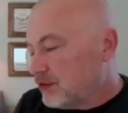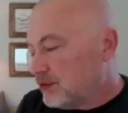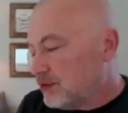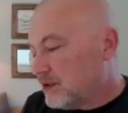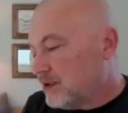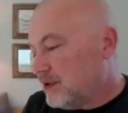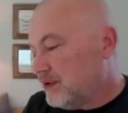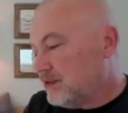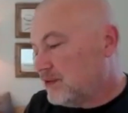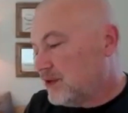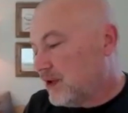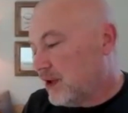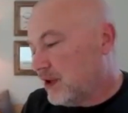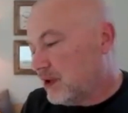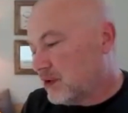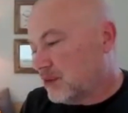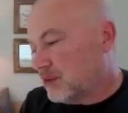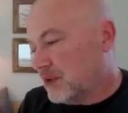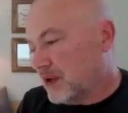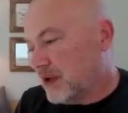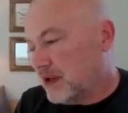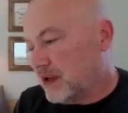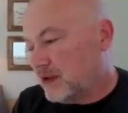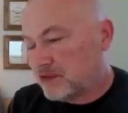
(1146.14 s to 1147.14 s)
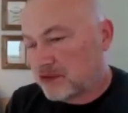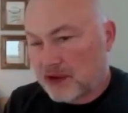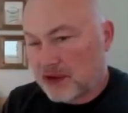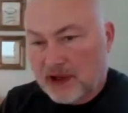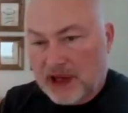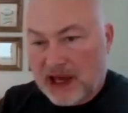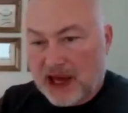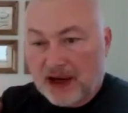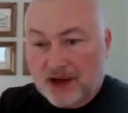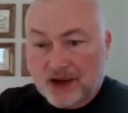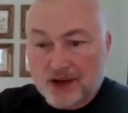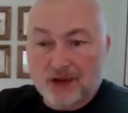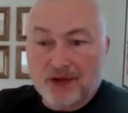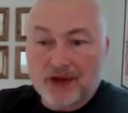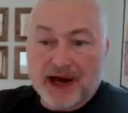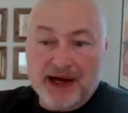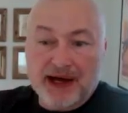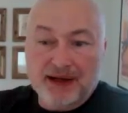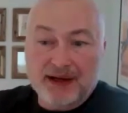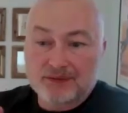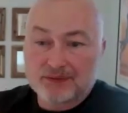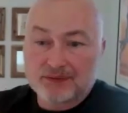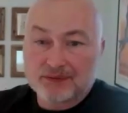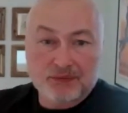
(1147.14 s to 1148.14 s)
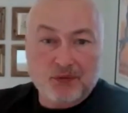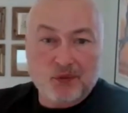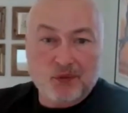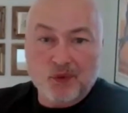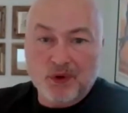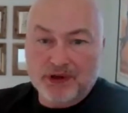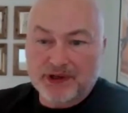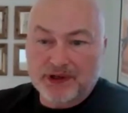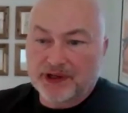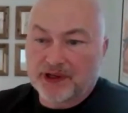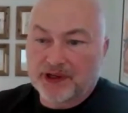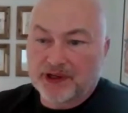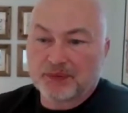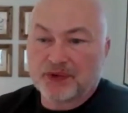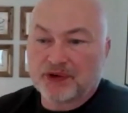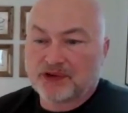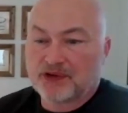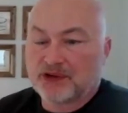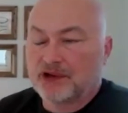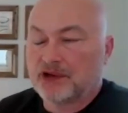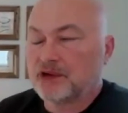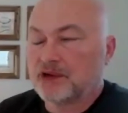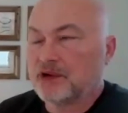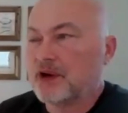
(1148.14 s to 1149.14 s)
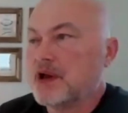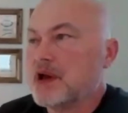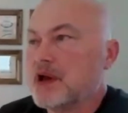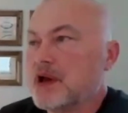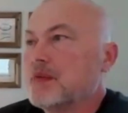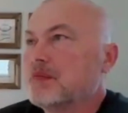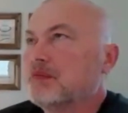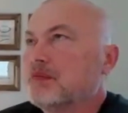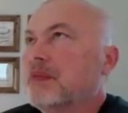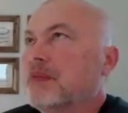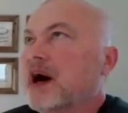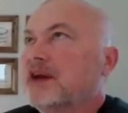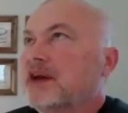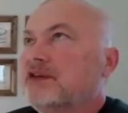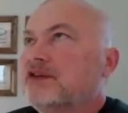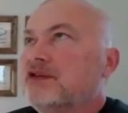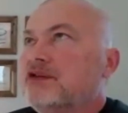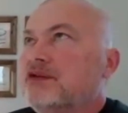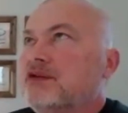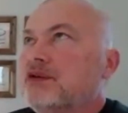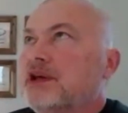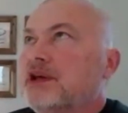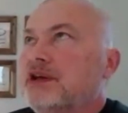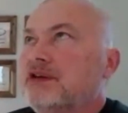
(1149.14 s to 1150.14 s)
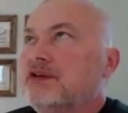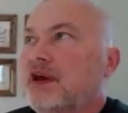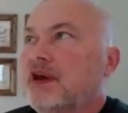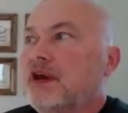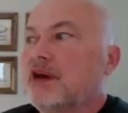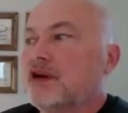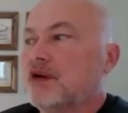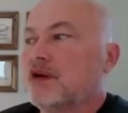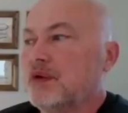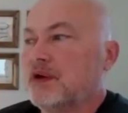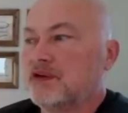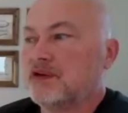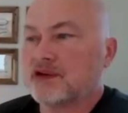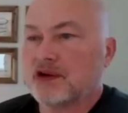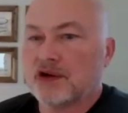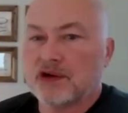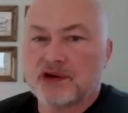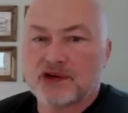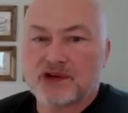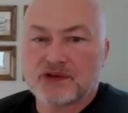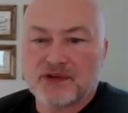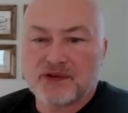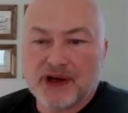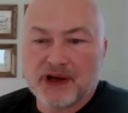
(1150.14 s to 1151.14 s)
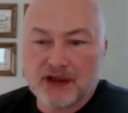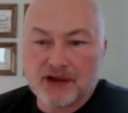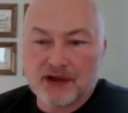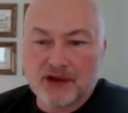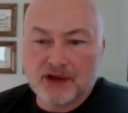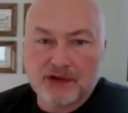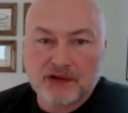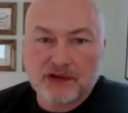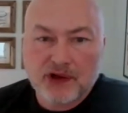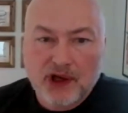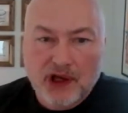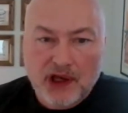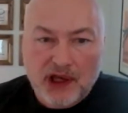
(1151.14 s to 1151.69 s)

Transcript: key takeaways, I echo that 100% agree. My two key takeaways are as follows.